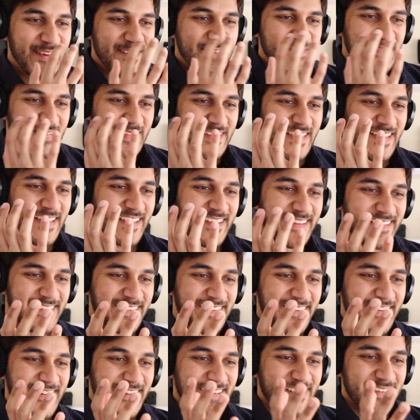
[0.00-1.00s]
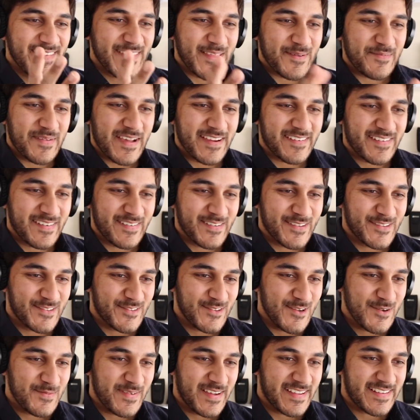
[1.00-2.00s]
That background looks
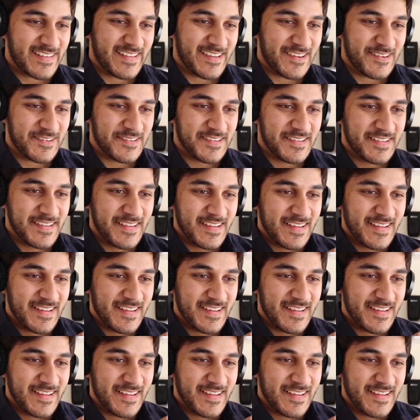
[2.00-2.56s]
so bad now.